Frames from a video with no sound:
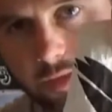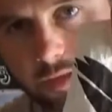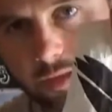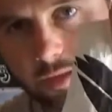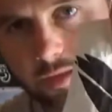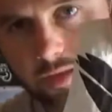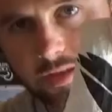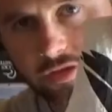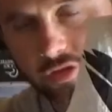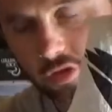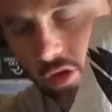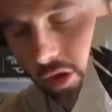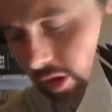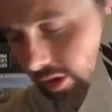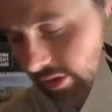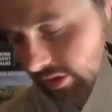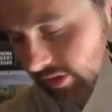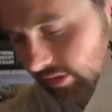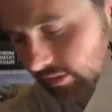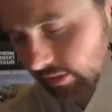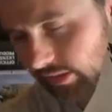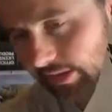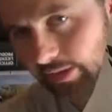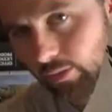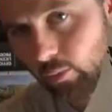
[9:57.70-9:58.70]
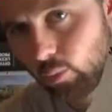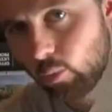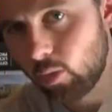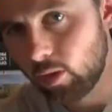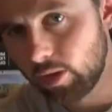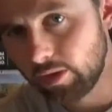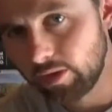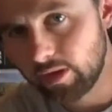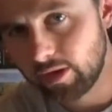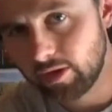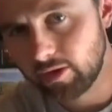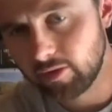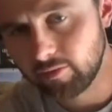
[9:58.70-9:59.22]
These are also like
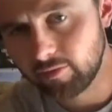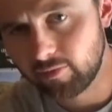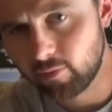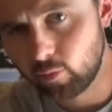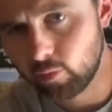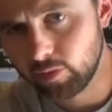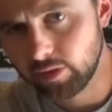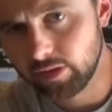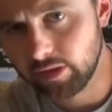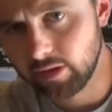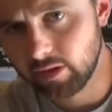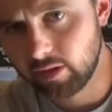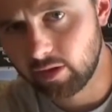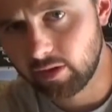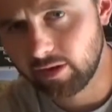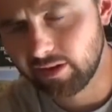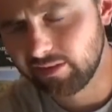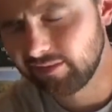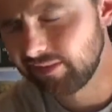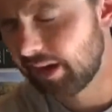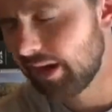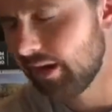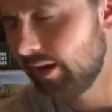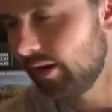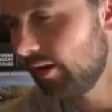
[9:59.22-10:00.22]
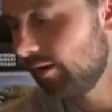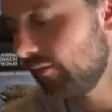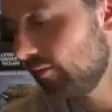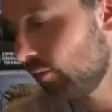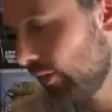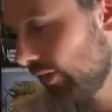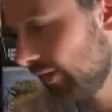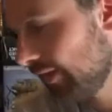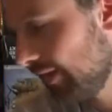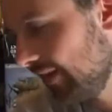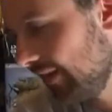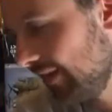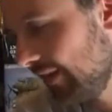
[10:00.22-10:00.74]
$140 or not
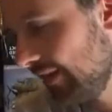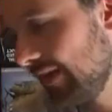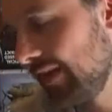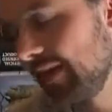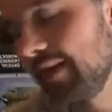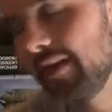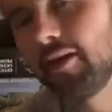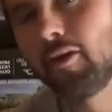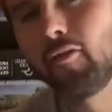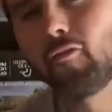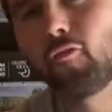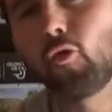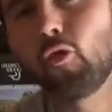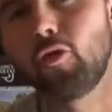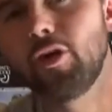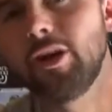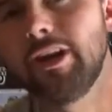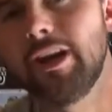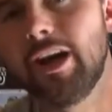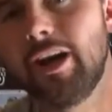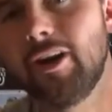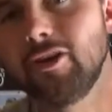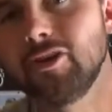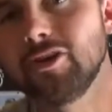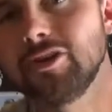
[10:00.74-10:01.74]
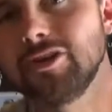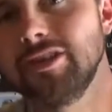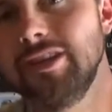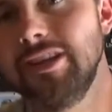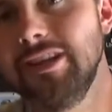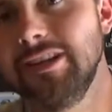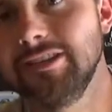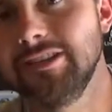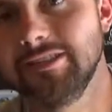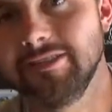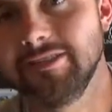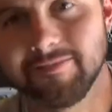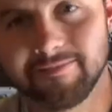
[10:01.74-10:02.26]
$140, $40 a
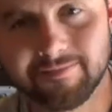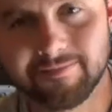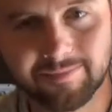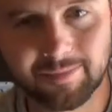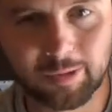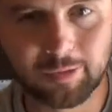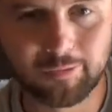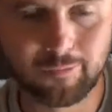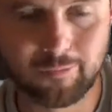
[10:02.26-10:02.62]
dozen. They're